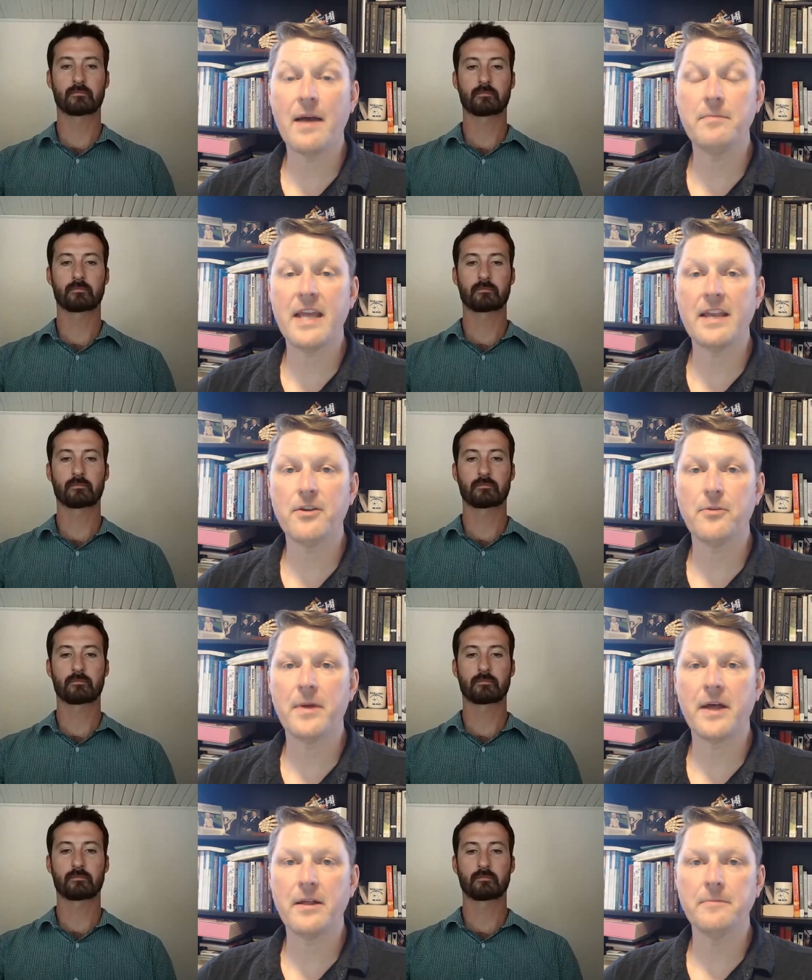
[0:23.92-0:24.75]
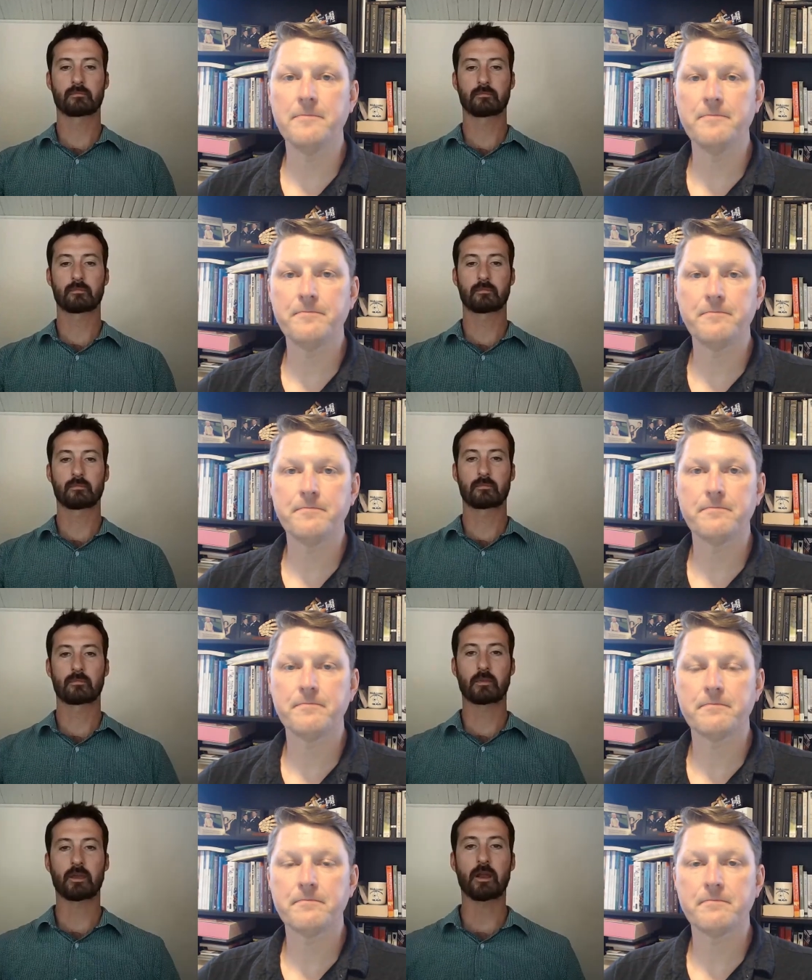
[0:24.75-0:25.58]
Speaker 1: Daniel Bell.
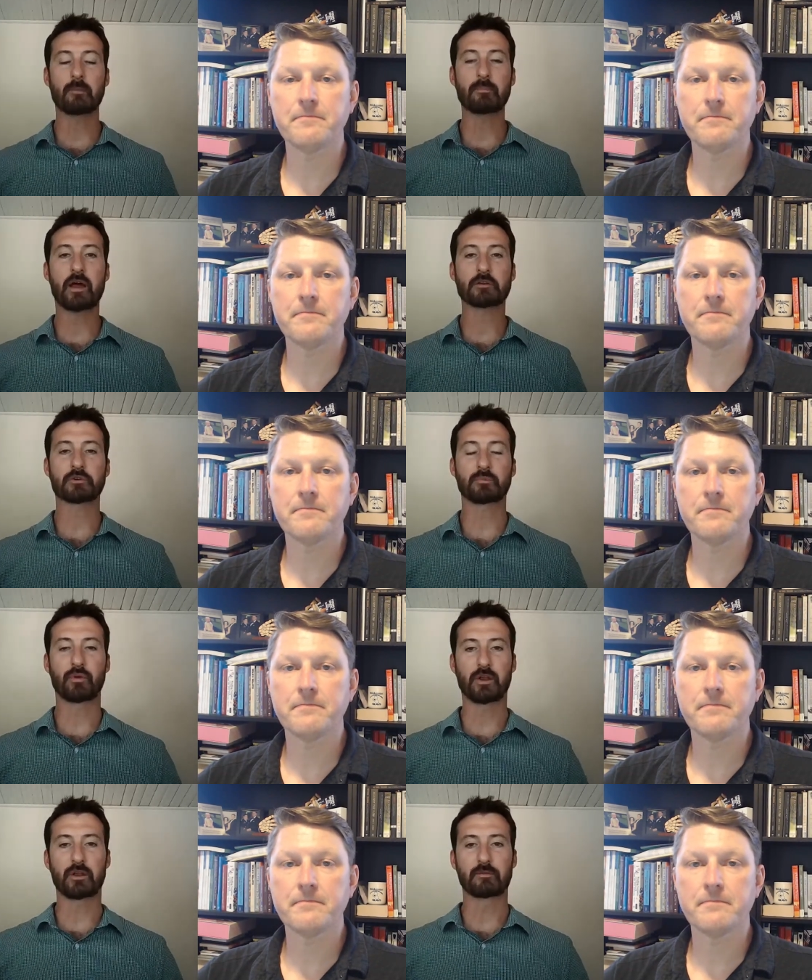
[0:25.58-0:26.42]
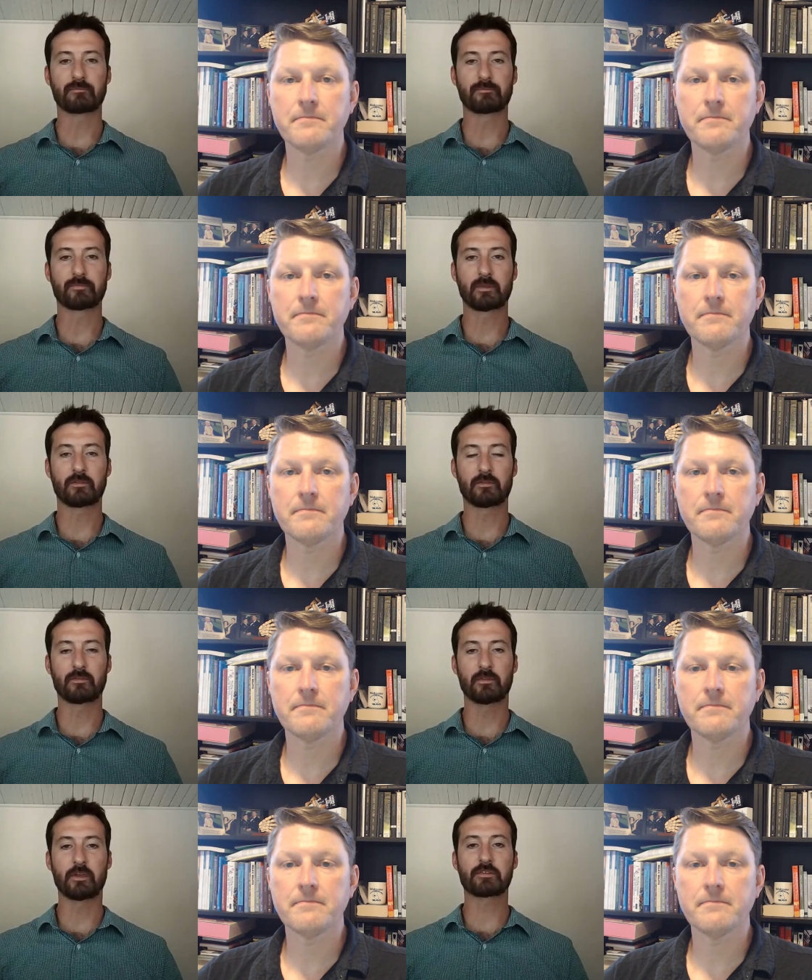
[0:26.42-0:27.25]
Speaker 2: And I'm Patrick Brennan.
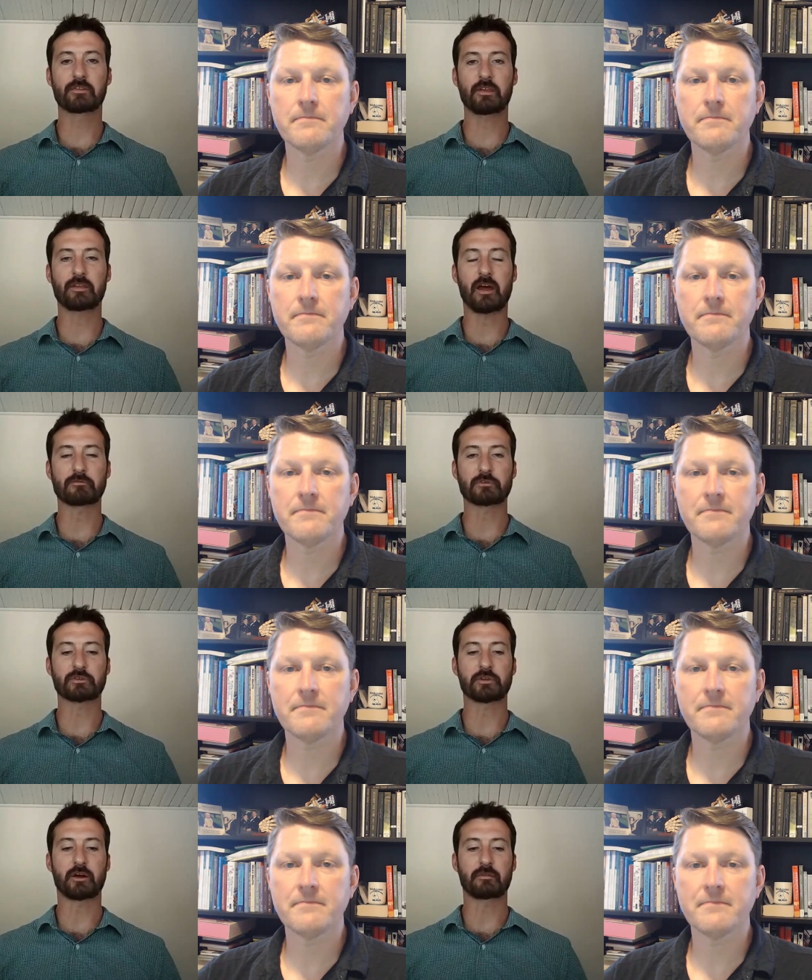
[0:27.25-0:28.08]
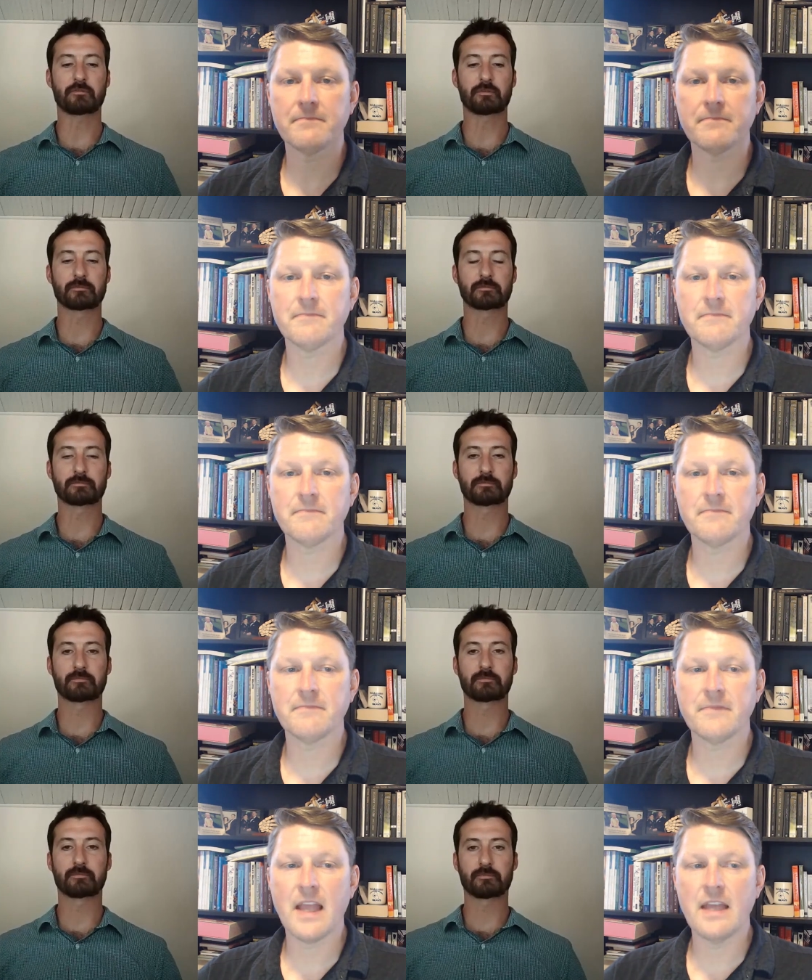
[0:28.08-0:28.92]
This is AfterSOF.
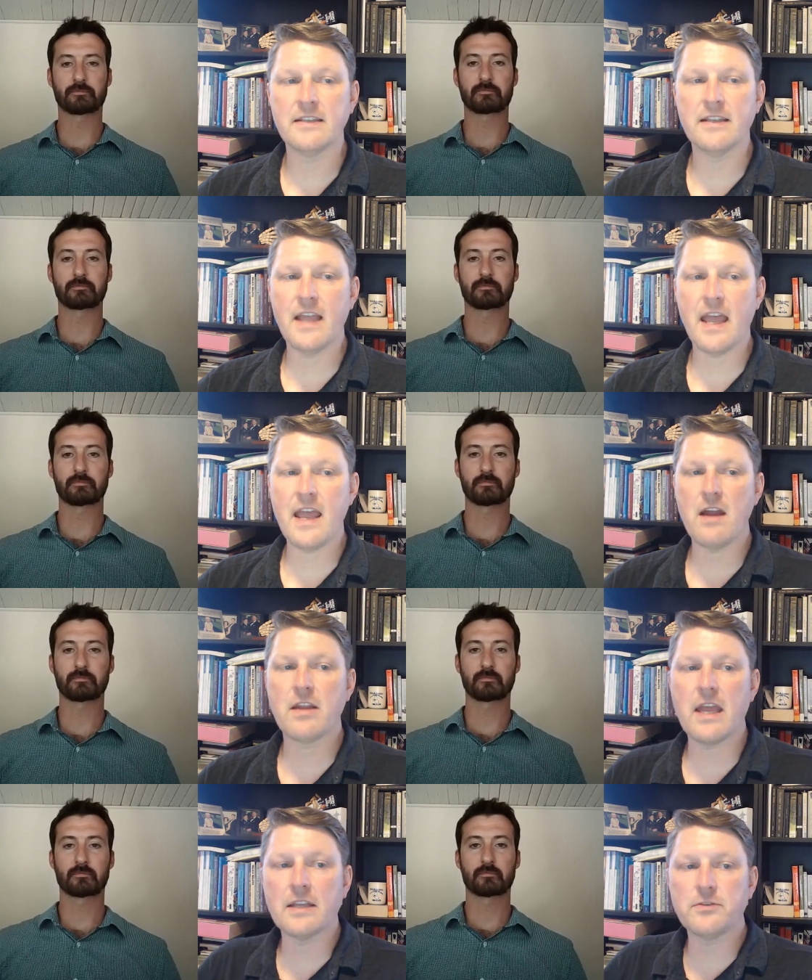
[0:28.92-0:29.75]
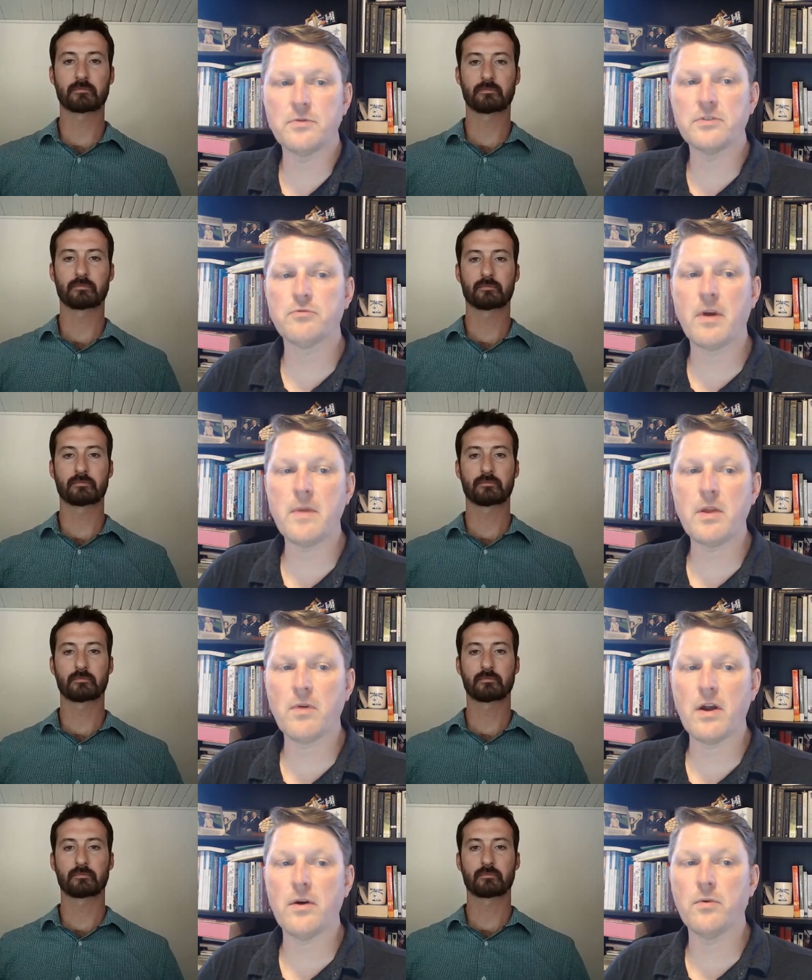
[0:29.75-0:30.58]
Speaker 1: Today, our guest was Rémy
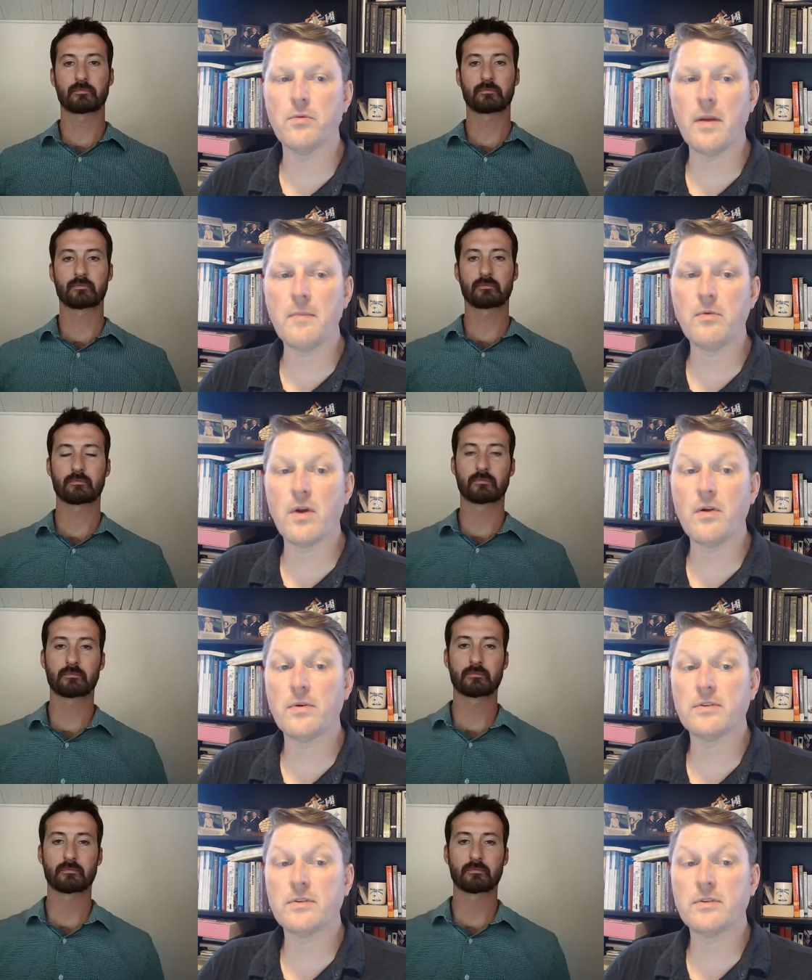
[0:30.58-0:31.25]
Roe. Rémy Roe is a